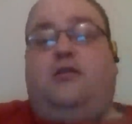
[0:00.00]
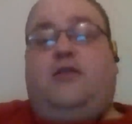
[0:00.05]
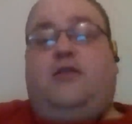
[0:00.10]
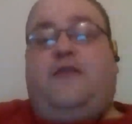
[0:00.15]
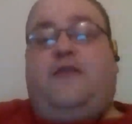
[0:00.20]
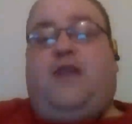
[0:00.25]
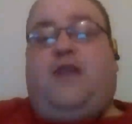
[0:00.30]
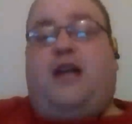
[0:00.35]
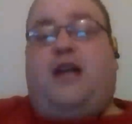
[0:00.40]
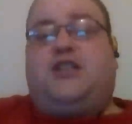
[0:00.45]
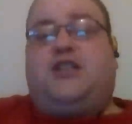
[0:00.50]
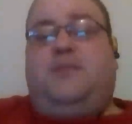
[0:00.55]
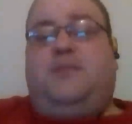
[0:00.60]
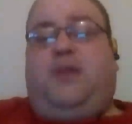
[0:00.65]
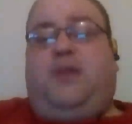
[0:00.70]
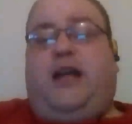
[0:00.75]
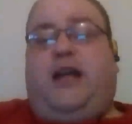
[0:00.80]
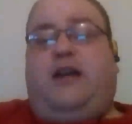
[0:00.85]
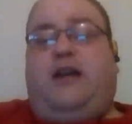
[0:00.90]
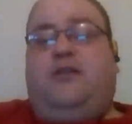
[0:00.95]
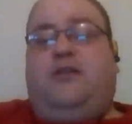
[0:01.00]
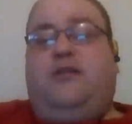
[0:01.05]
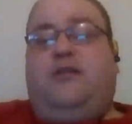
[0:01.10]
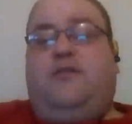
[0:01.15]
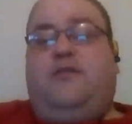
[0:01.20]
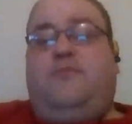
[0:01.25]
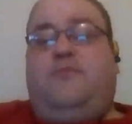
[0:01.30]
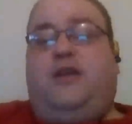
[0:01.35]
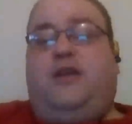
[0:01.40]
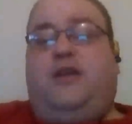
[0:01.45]
They've lost a
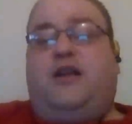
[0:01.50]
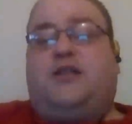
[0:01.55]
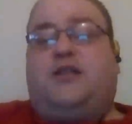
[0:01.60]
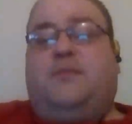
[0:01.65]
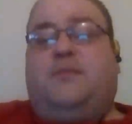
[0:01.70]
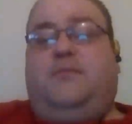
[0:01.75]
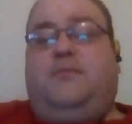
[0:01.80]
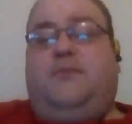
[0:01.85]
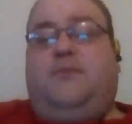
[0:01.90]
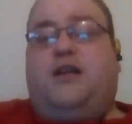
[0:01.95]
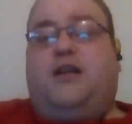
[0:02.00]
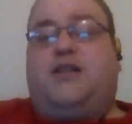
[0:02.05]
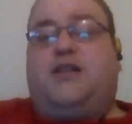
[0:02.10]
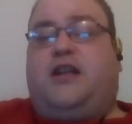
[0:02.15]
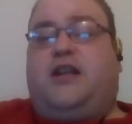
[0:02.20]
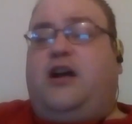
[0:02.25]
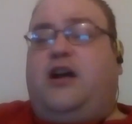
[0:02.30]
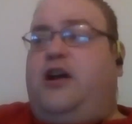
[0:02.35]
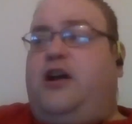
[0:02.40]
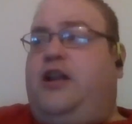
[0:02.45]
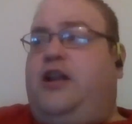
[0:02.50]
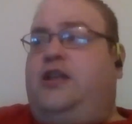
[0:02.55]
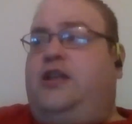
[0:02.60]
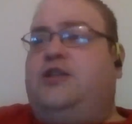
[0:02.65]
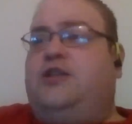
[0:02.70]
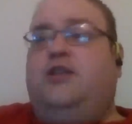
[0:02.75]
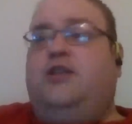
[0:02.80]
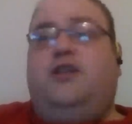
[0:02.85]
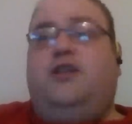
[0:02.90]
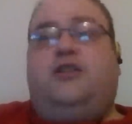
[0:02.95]
player because the guardian